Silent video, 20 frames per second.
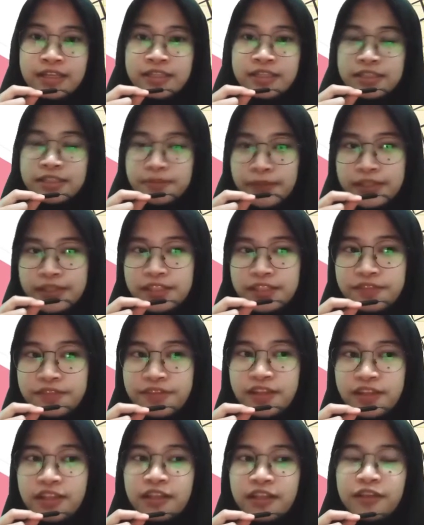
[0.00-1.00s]

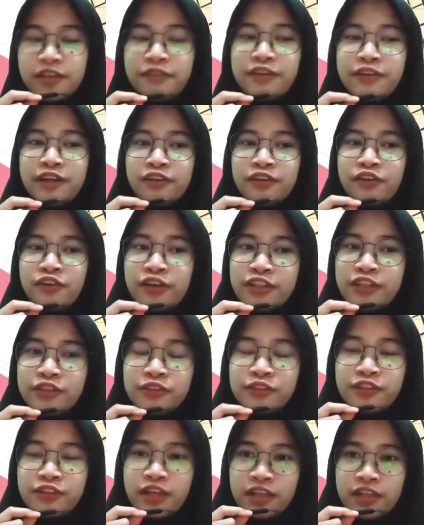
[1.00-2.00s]
Specifically, we are going
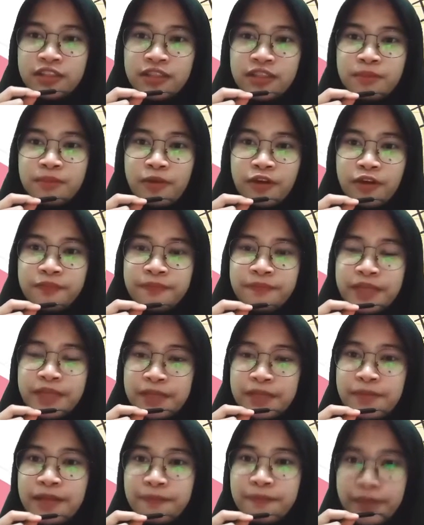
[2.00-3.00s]
to talk about
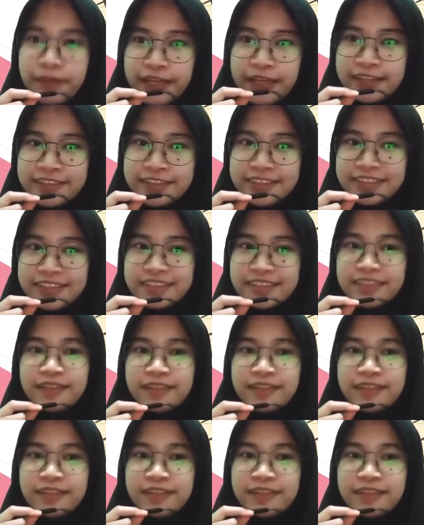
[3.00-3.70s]
minimal pairs.